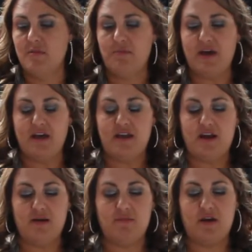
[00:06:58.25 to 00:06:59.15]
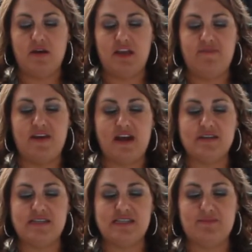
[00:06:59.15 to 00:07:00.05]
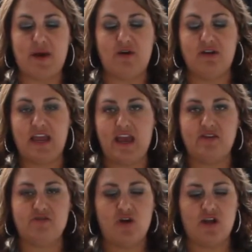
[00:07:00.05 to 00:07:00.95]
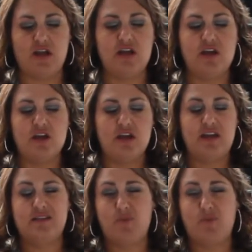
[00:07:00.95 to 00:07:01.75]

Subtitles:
But if it has a spout and a handle on it, it's